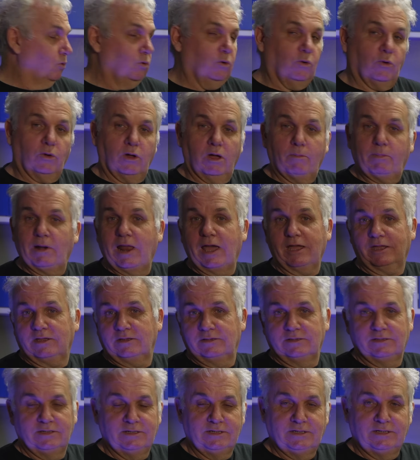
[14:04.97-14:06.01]
or a black.
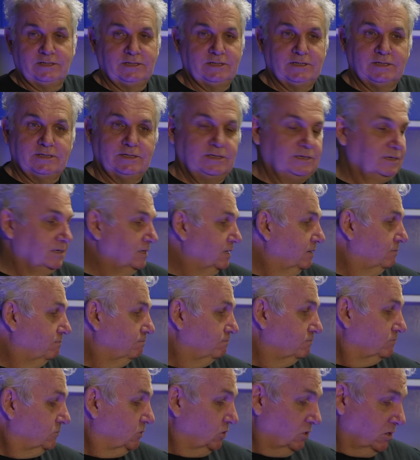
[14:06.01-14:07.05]

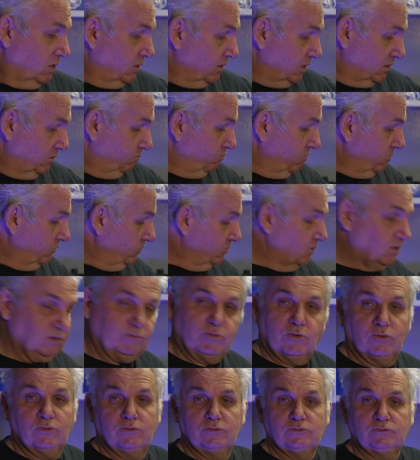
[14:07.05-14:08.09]
You can't get the bronze
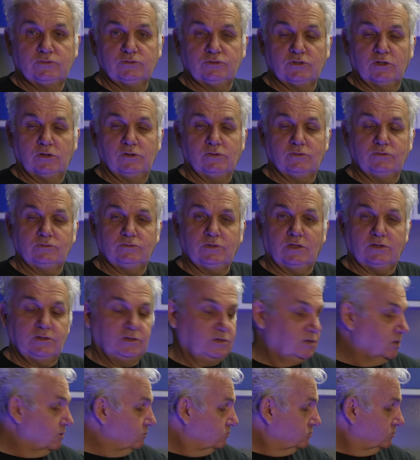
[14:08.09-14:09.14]
anymore. So there you
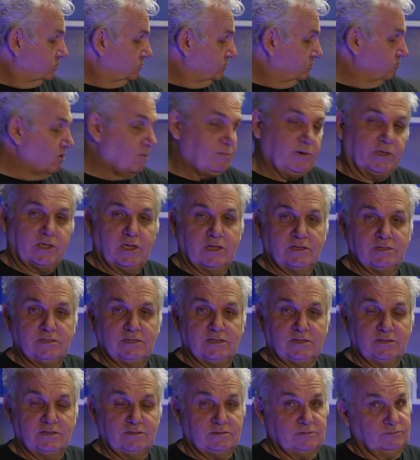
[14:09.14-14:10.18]
go. So to replicate
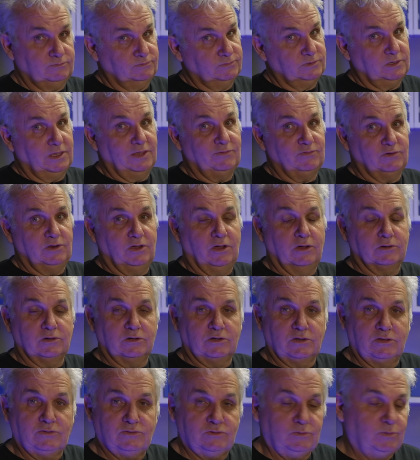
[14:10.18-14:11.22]
it is even harder than
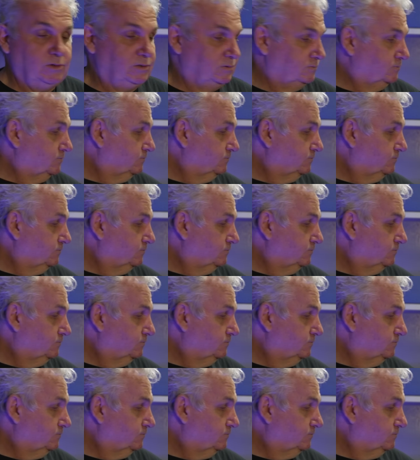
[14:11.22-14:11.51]
it used to be.